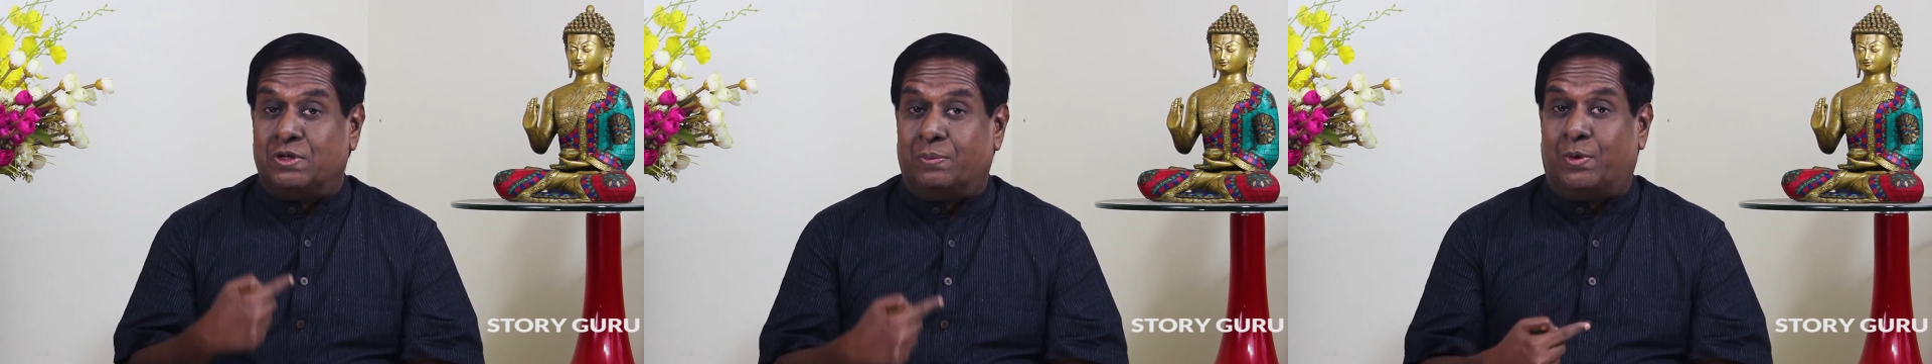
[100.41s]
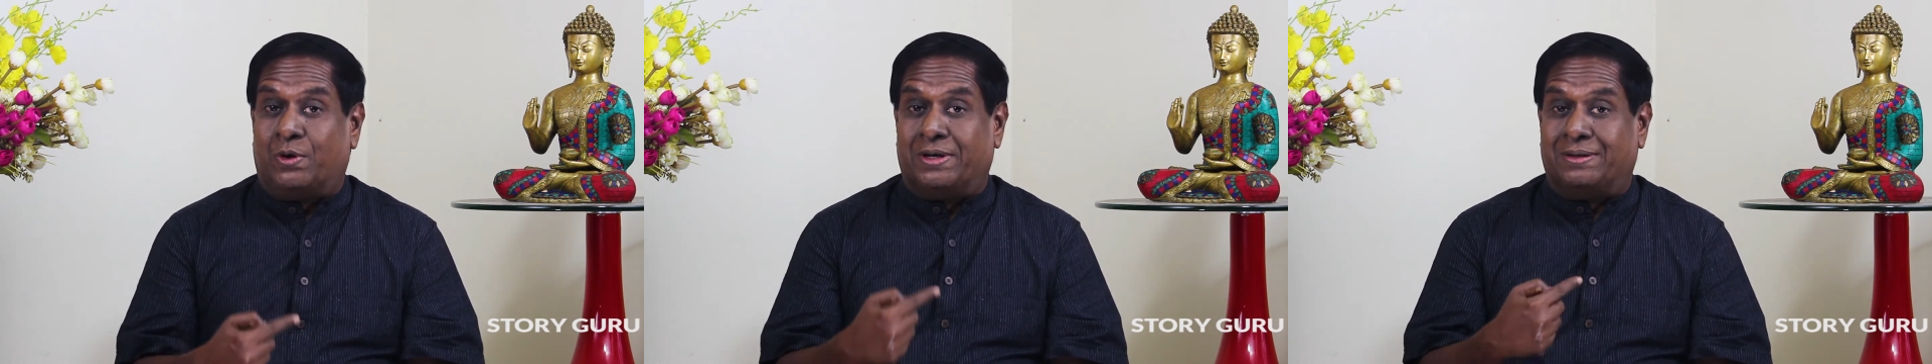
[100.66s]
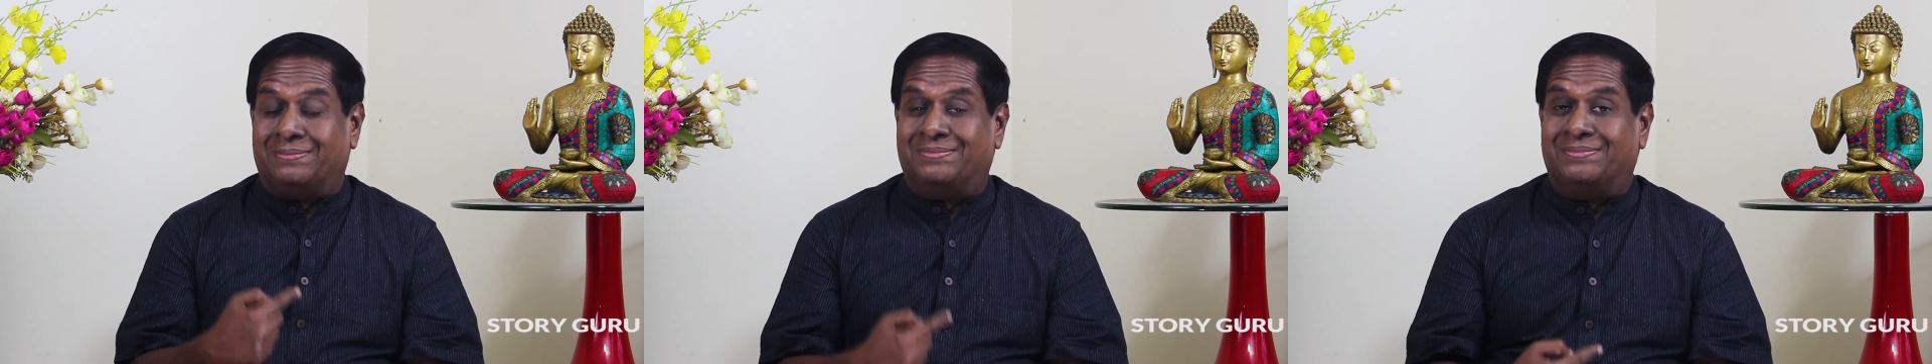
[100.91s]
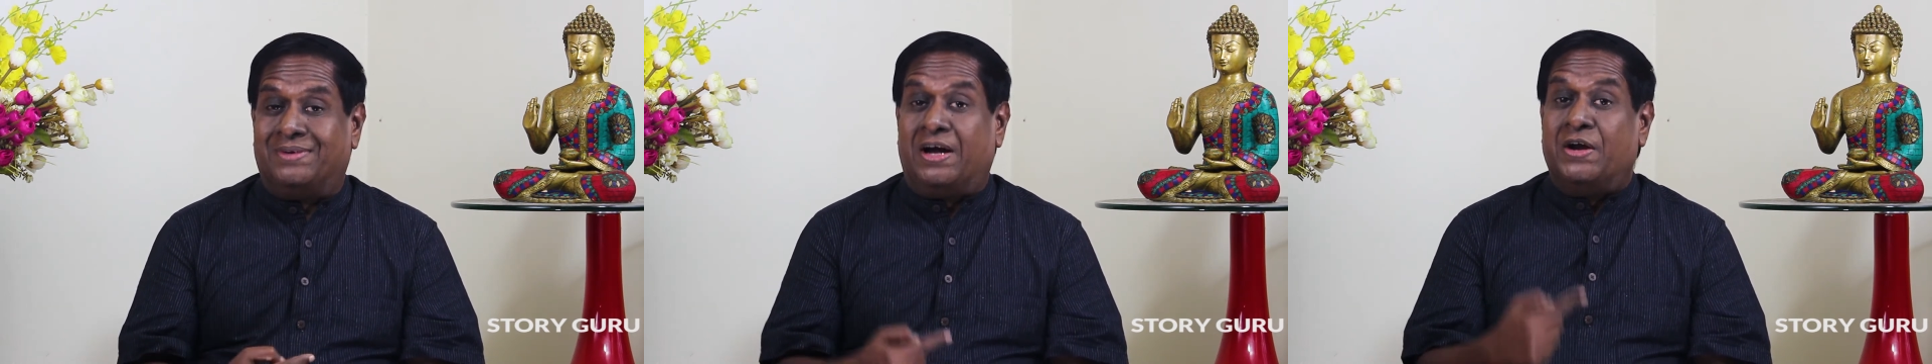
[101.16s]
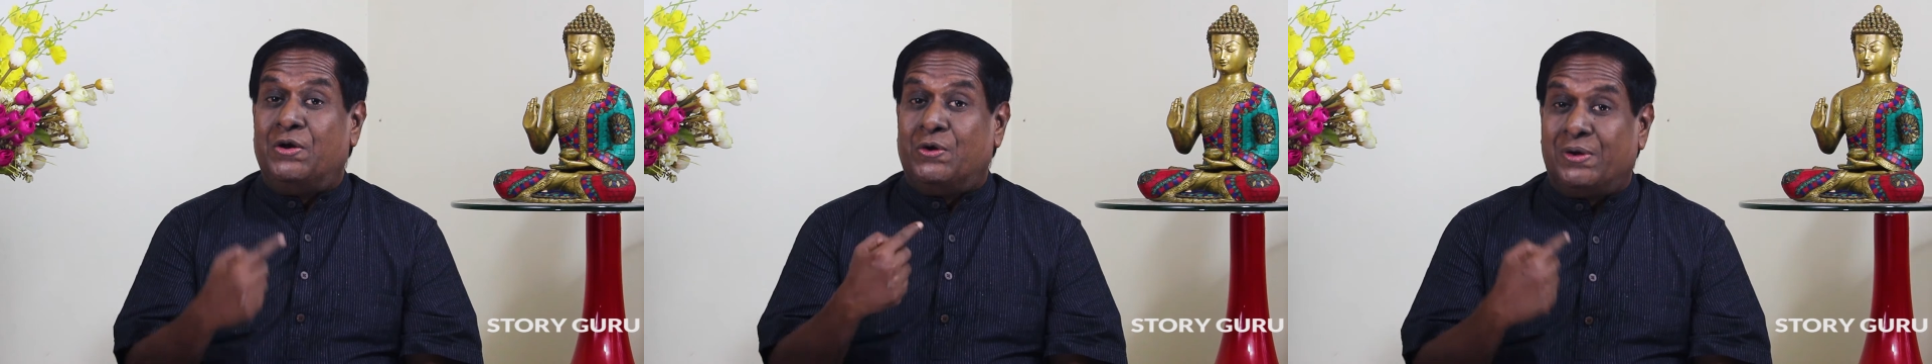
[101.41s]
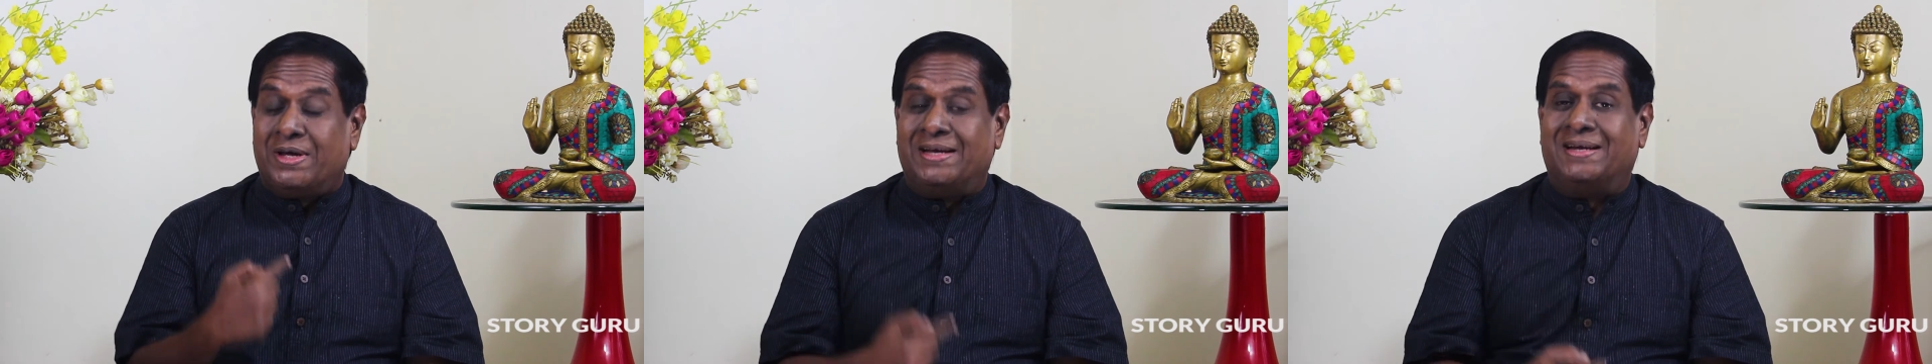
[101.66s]
in your body,
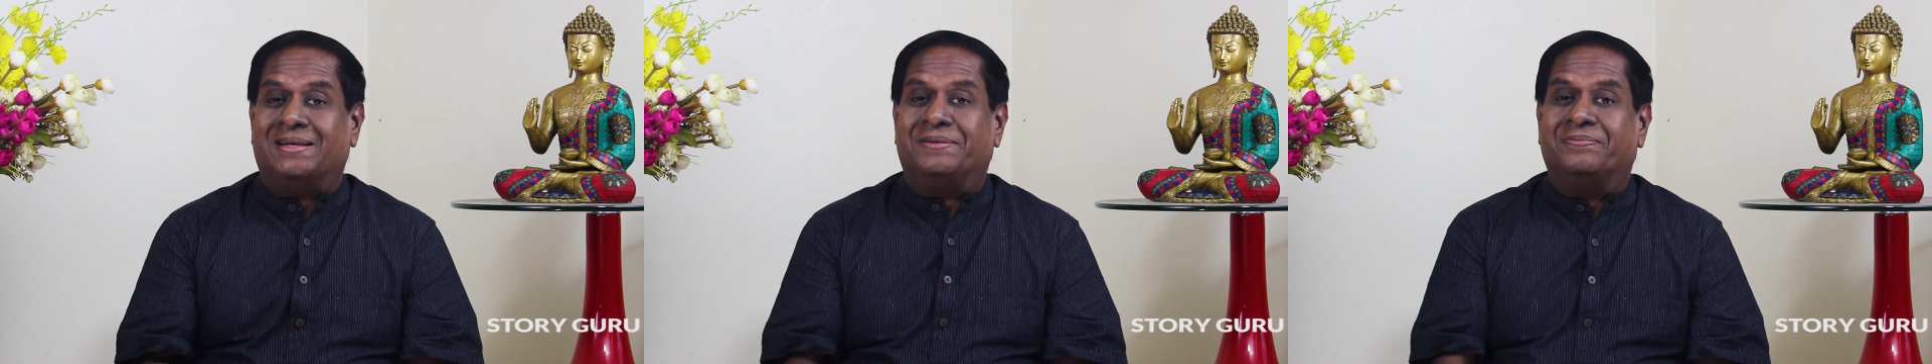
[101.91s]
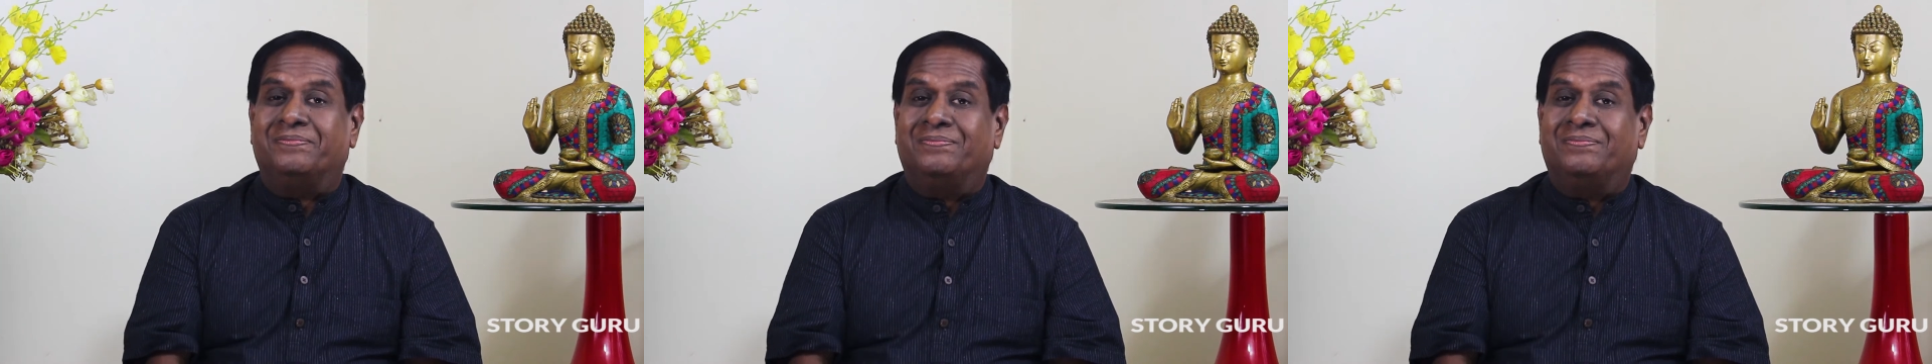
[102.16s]
unknowingly.